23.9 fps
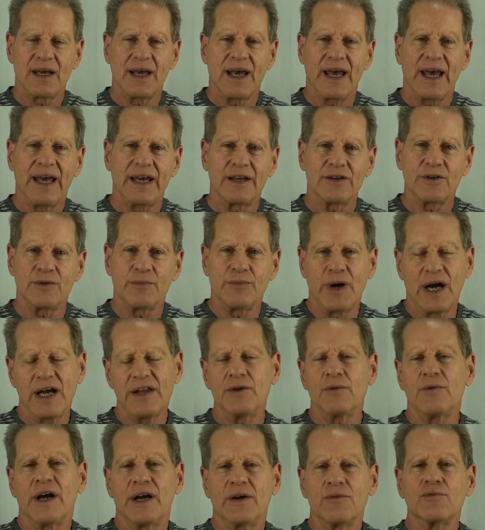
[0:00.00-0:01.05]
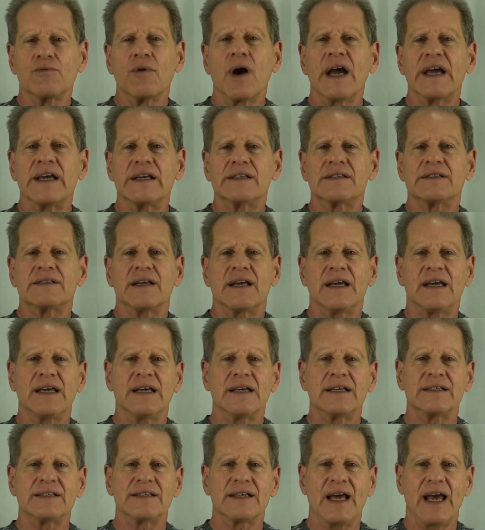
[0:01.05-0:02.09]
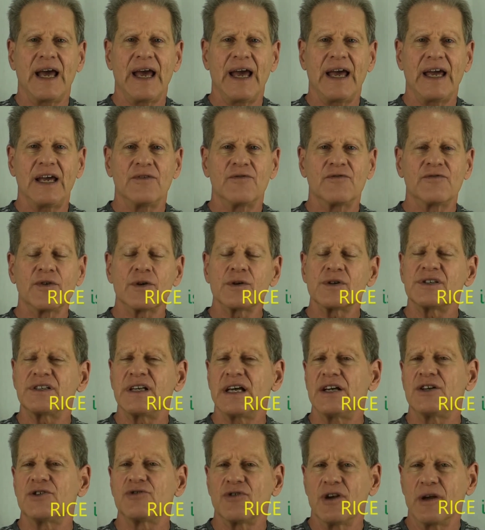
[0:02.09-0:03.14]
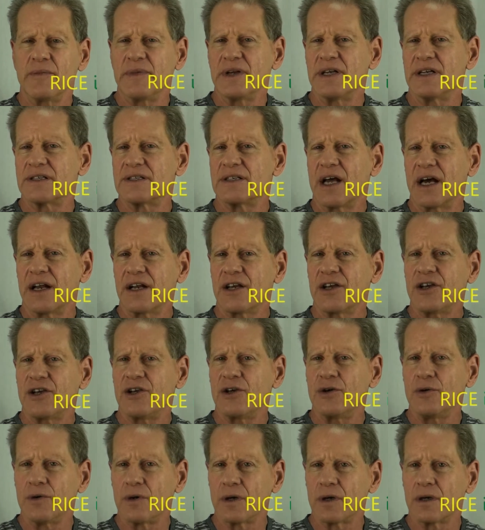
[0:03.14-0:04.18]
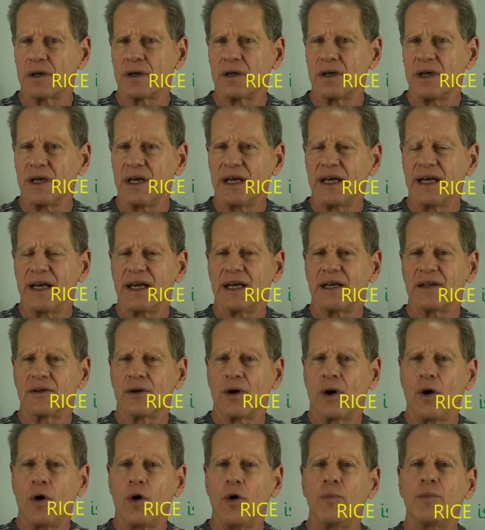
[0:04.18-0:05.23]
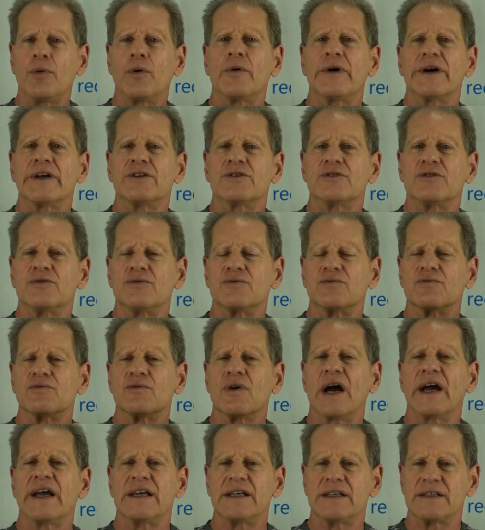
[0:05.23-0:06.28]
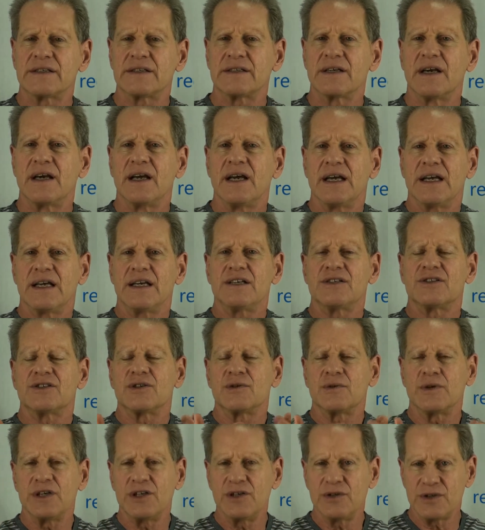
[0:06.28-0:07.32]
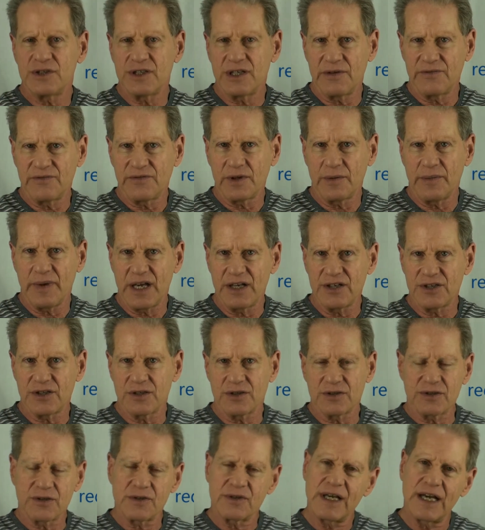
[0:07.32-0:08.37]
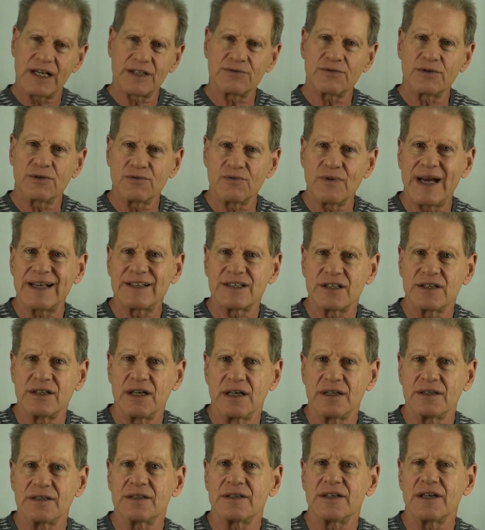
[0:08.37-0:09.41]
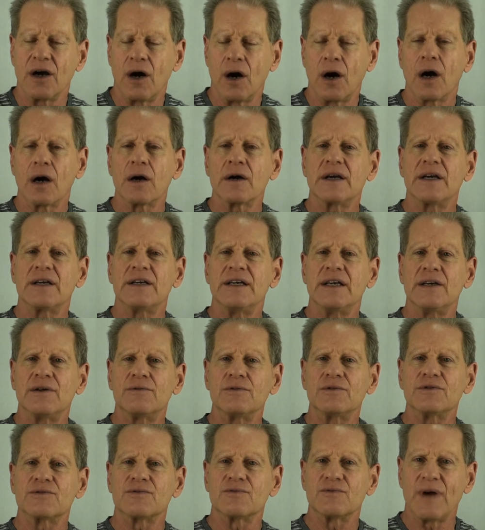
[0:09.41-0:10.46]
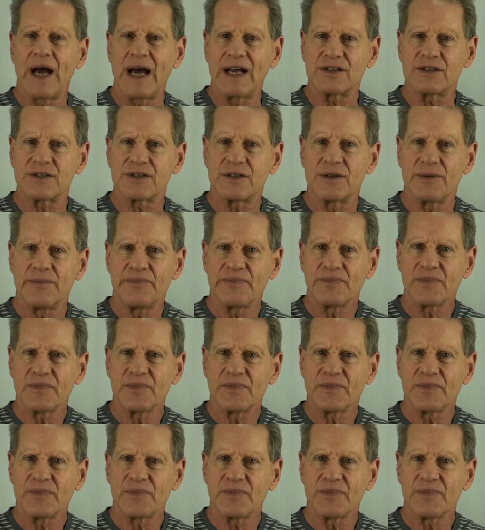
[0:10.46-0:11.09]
And by the way, RICE is a first aid treatment. It's not a cure. And the whole point to RICE is to reduce inflammation. So that's what rest does. The R equals rest.